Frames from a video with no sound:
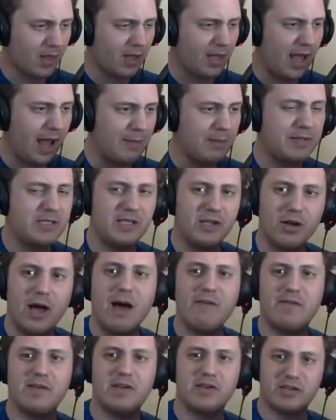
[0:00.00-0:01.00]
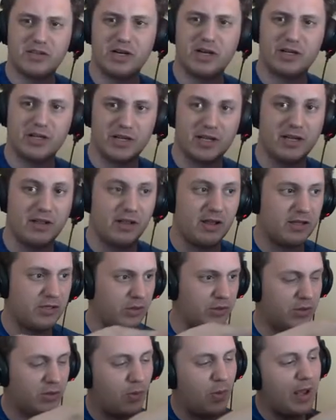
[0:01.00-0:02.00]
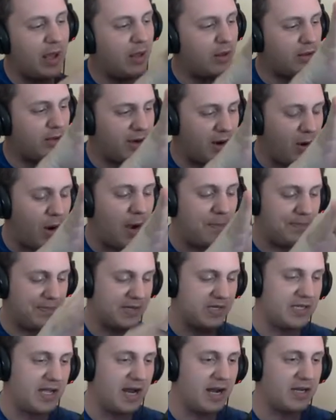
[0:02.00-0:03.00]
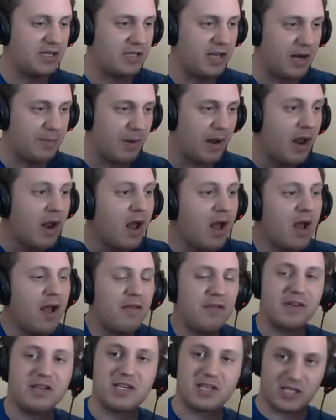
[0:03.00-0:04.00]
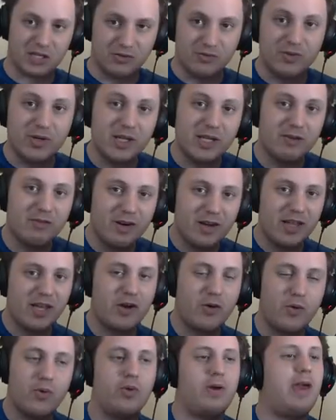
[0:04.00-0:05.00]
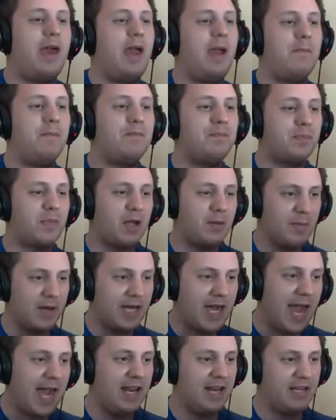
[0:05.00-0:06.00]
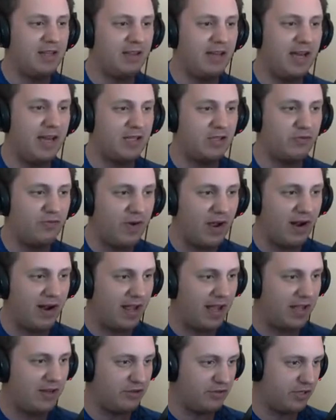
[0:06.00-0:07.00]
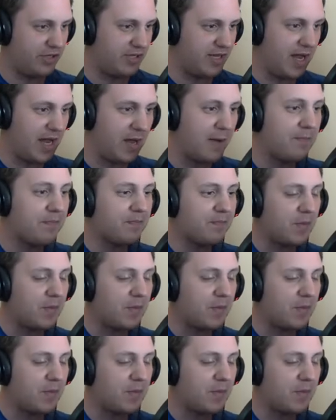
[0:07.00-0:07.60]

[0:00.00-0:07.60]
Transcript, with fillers: I'm still having to search. Like there's a way to go up the stairs there, but this is a really really cool game mechanically, it's very interesting.